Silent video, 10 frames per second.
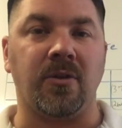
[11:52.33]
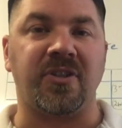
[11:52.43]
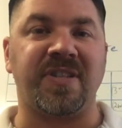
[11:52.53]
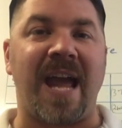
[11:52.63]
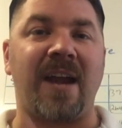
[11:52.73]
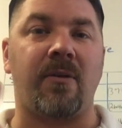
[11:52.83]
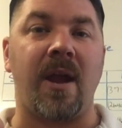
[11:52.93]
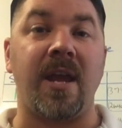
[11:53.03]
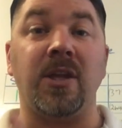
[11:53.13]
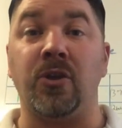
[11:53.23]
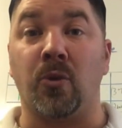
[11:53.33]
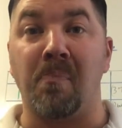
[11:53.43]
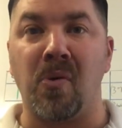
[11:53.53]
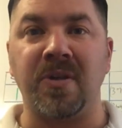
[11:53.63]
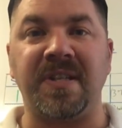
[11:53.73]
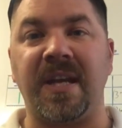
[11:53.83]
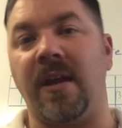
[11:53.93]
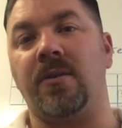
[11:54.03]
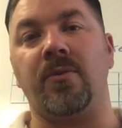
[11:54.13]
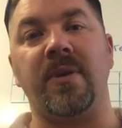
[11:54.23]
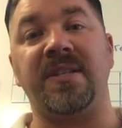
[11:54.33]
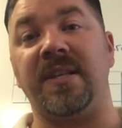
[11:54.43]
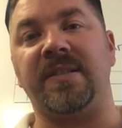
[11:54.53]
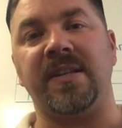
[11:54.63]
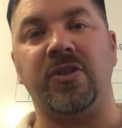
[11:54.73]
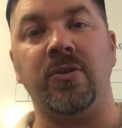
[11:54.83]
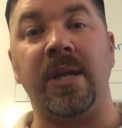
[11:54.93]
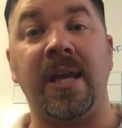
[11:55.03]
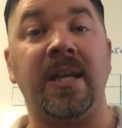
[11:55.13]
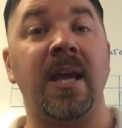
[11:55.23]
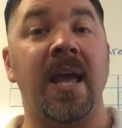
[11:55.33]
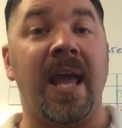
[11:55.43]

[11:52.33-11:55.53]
your sac rate, your buoyancy characteristics that you need,